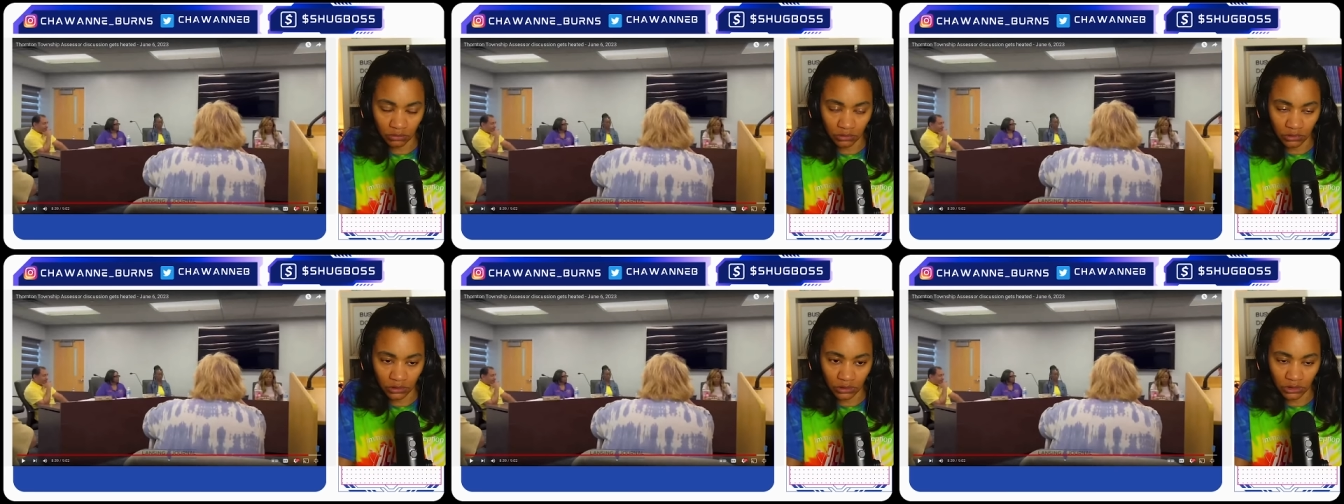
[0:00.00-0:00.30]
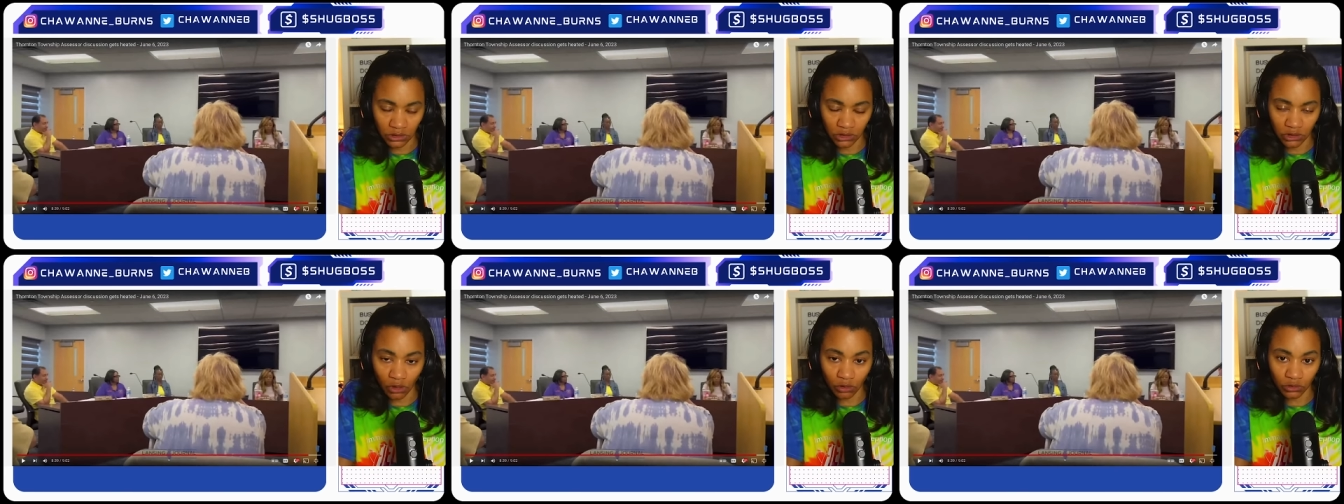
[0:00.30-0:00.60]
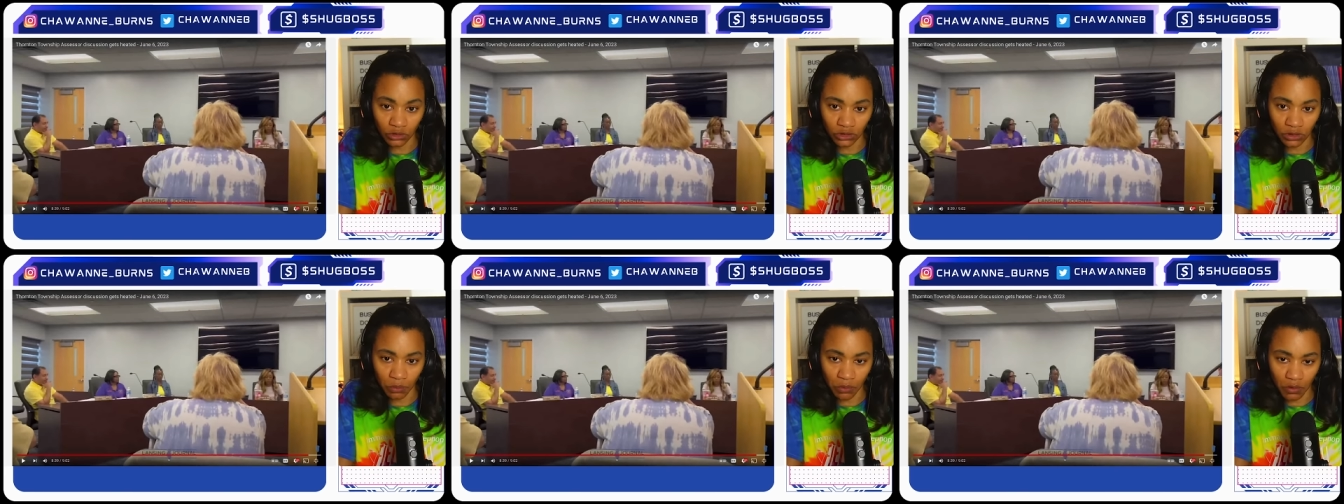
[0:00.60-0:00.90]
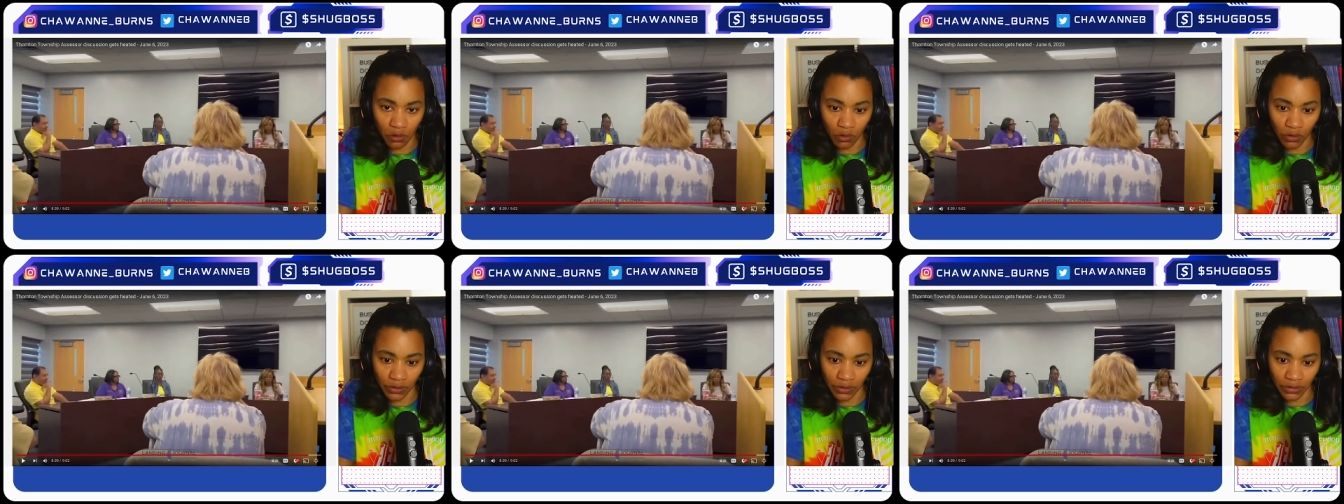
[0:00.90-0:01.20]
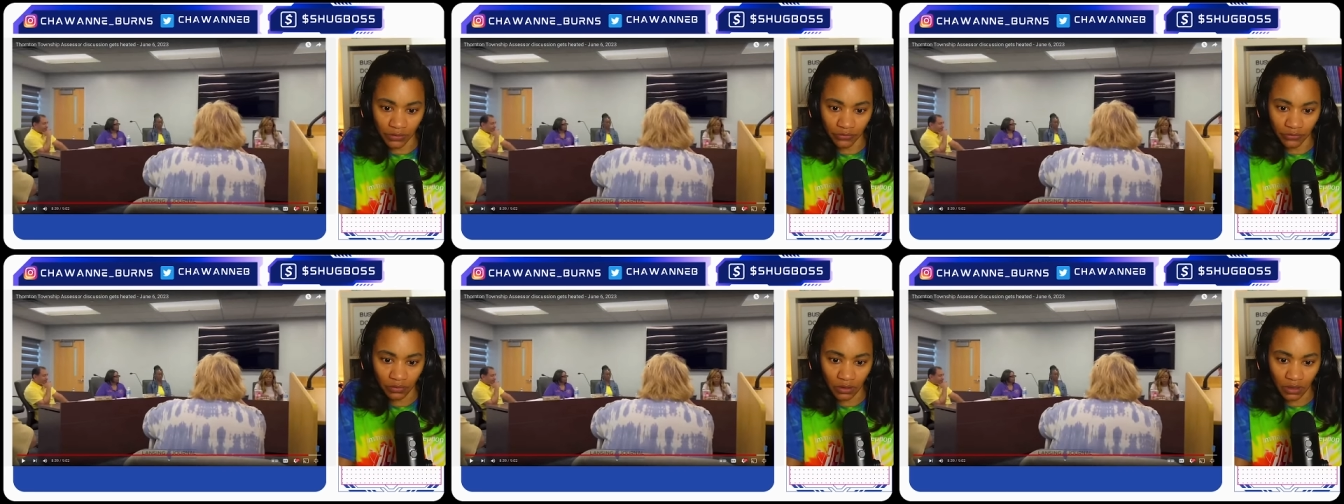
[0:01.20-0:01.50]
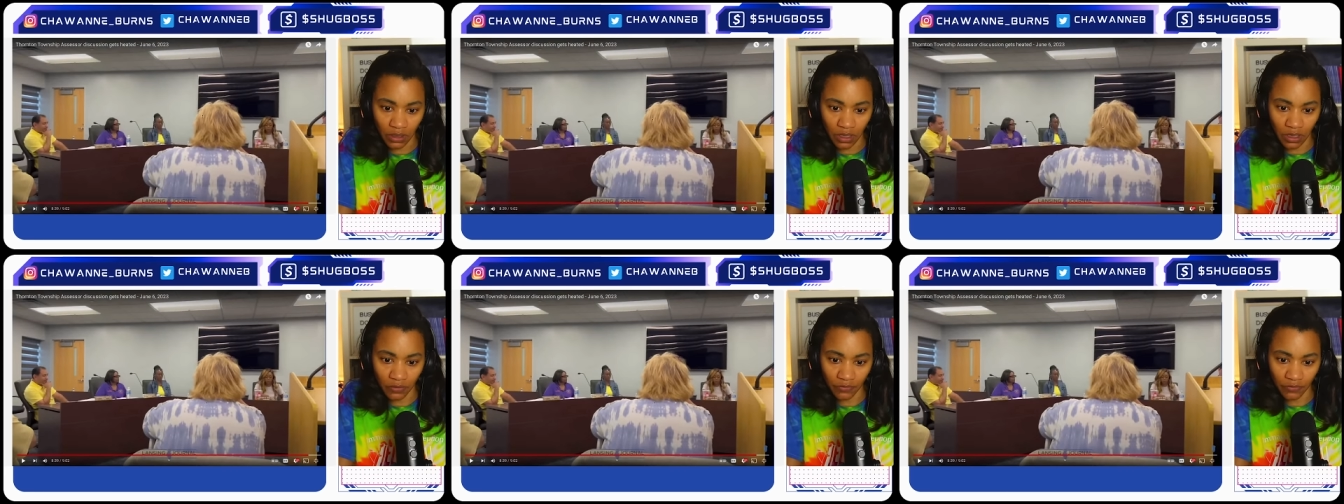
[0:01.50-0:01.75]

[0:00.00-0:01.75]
so supportive of